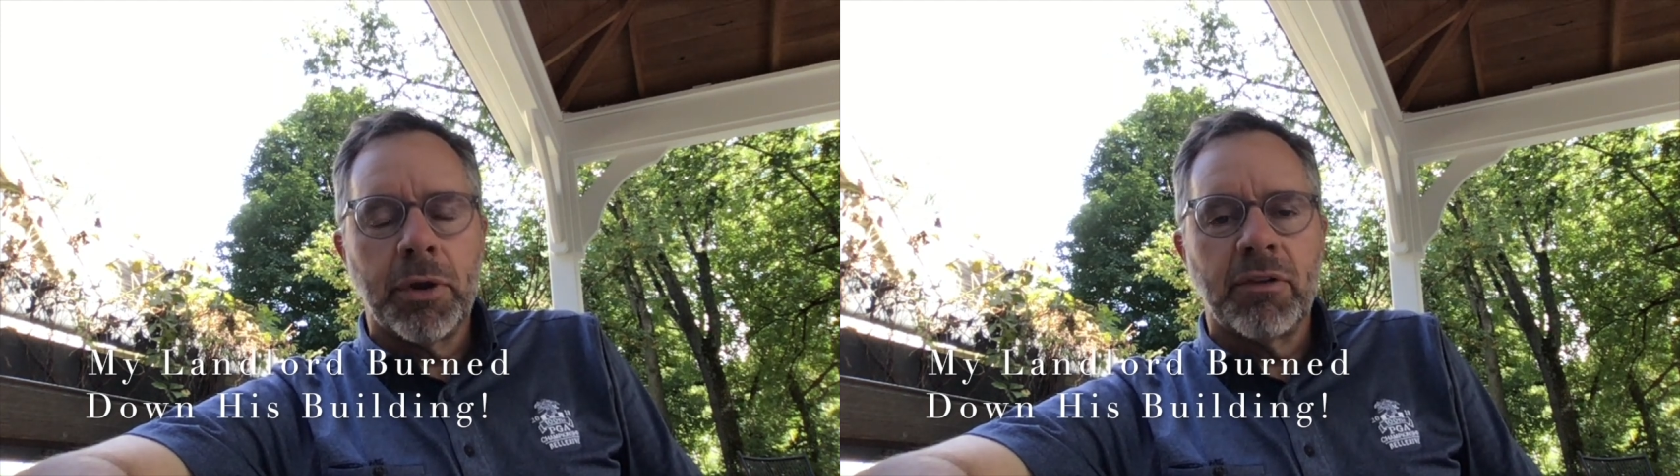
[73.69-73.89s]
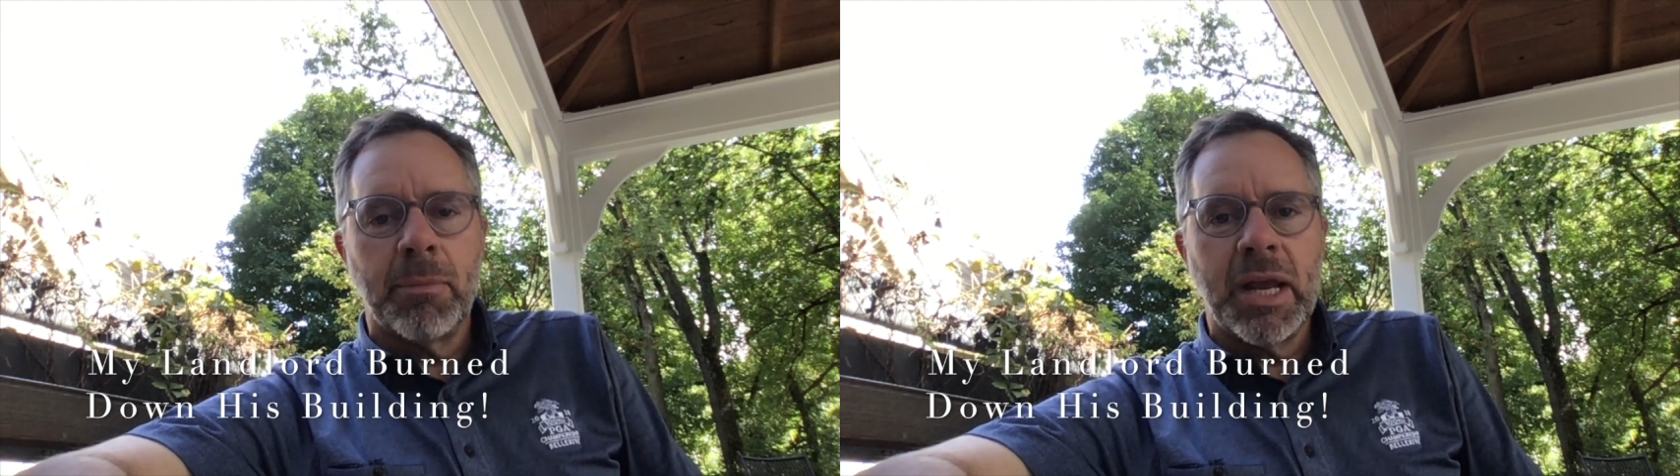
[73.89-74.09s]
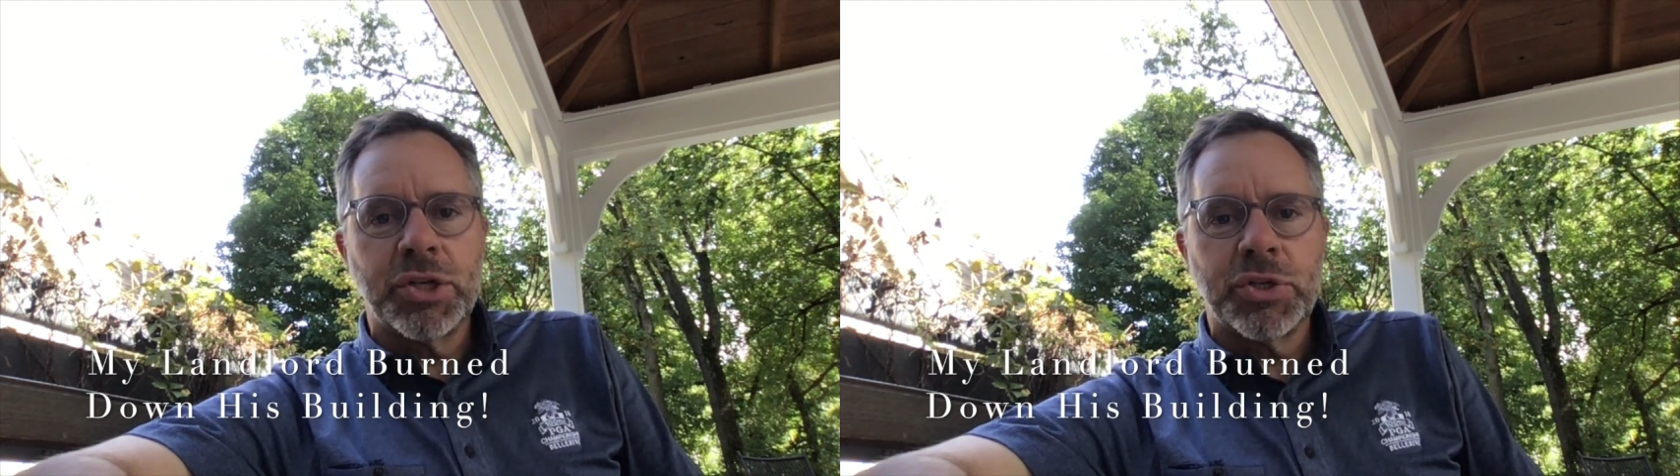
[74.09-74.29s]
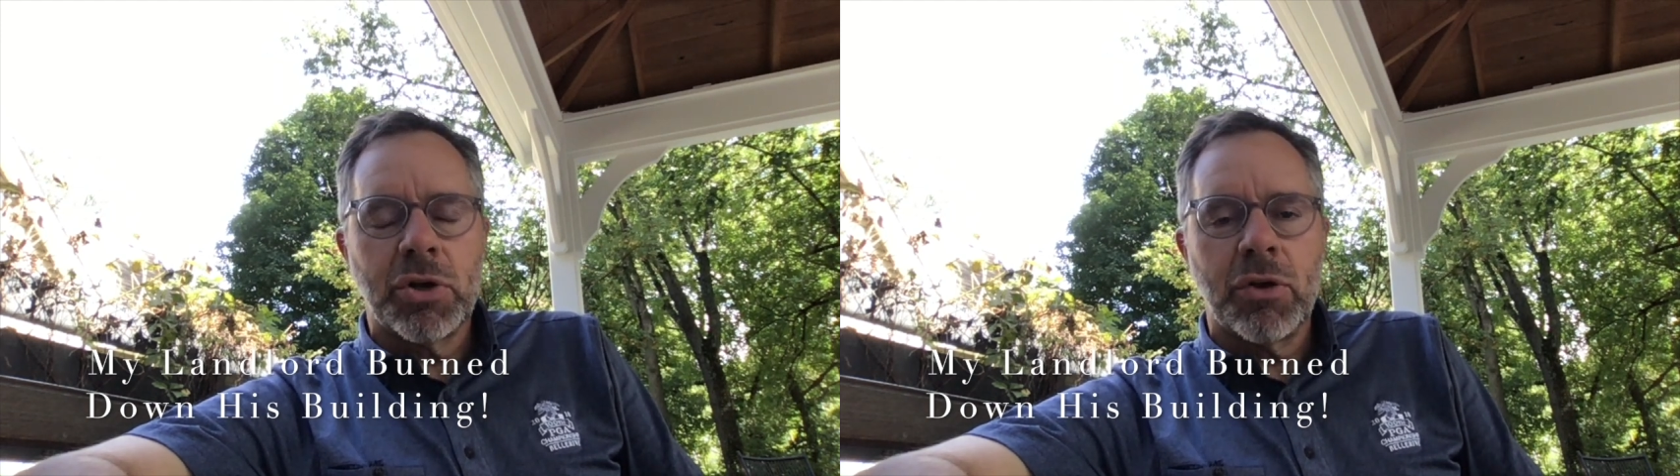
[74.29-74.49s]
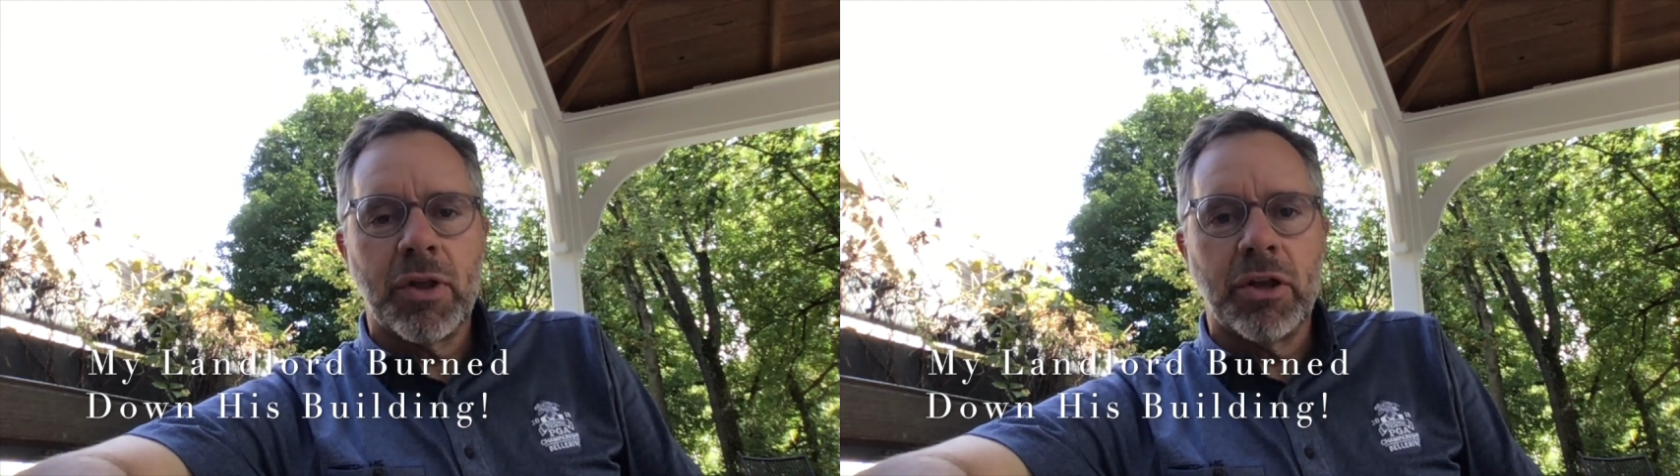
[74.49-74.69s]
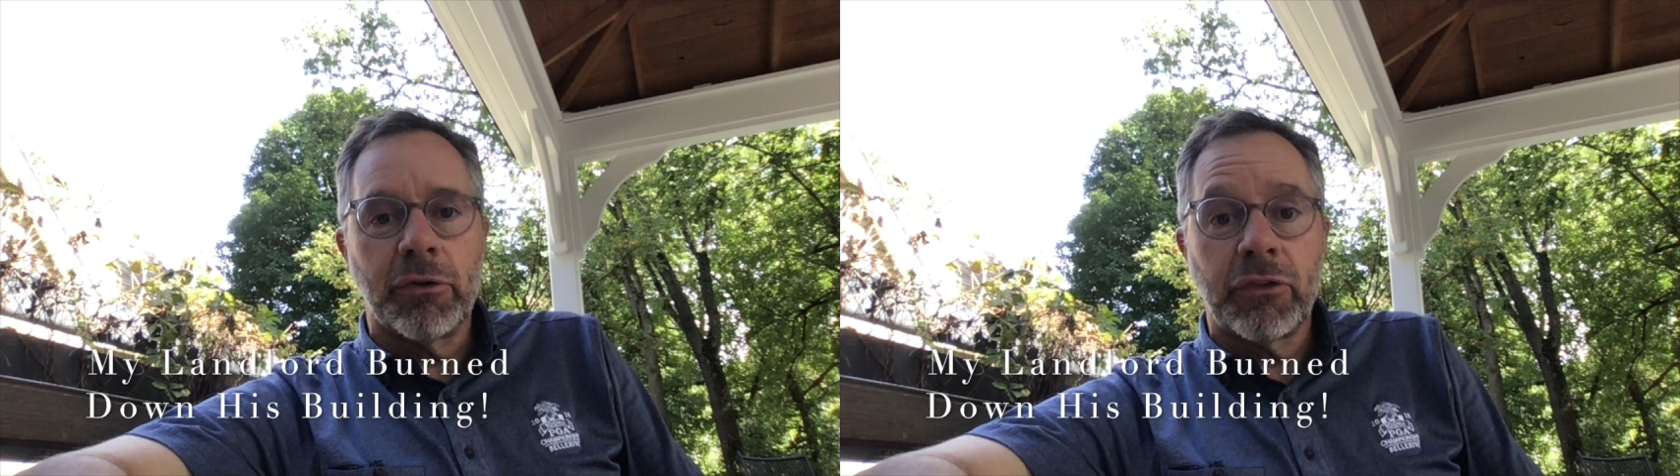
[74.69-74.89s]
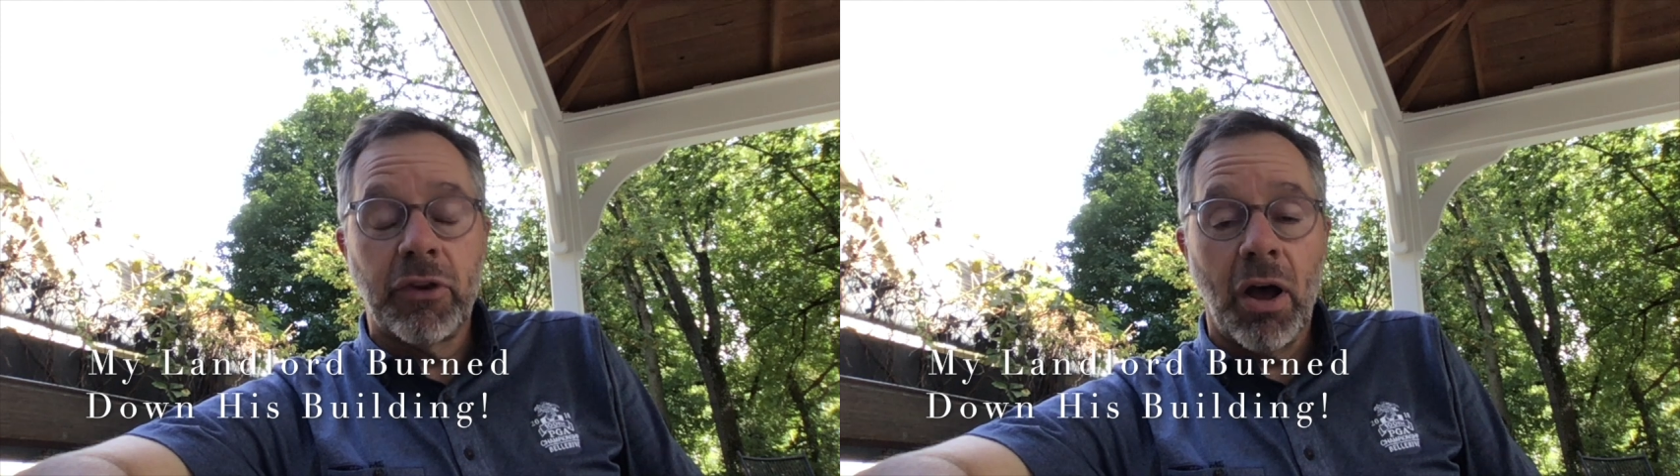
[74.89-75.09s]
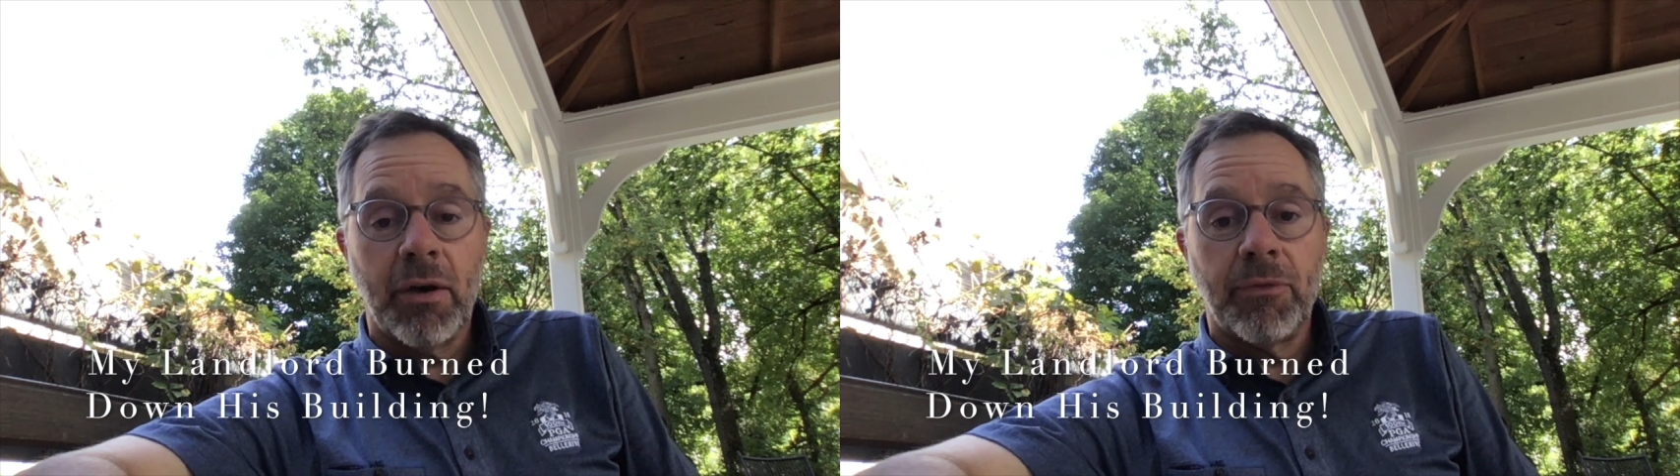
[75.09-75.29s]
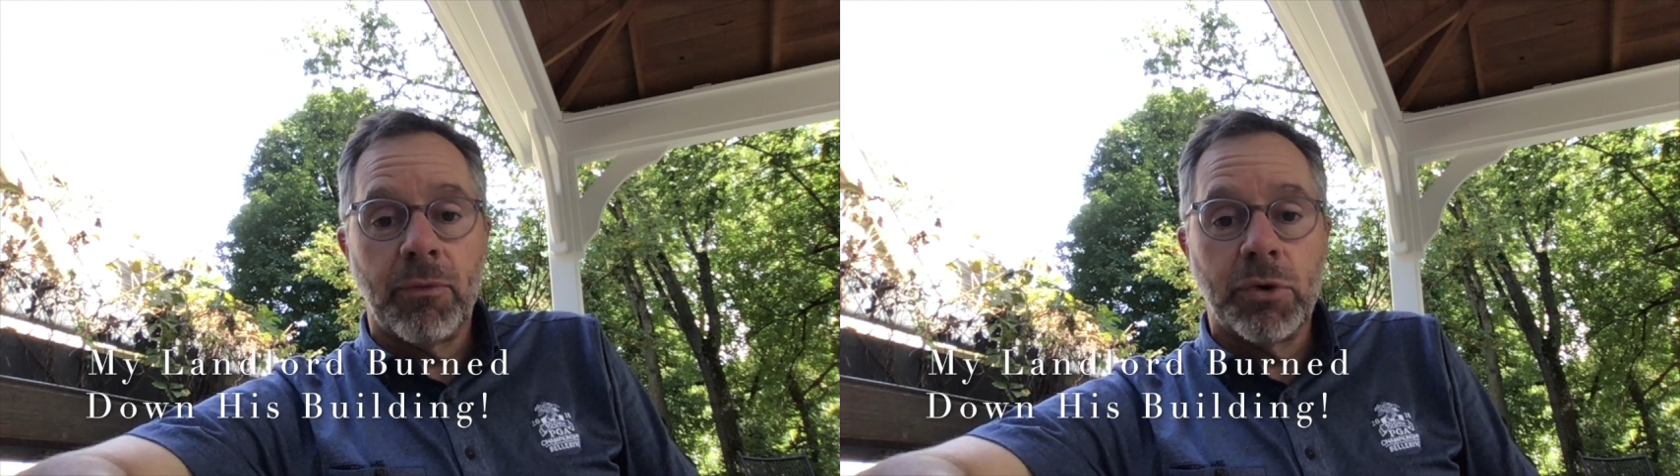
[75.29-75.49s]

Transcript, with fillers: it to make sure that your stuff,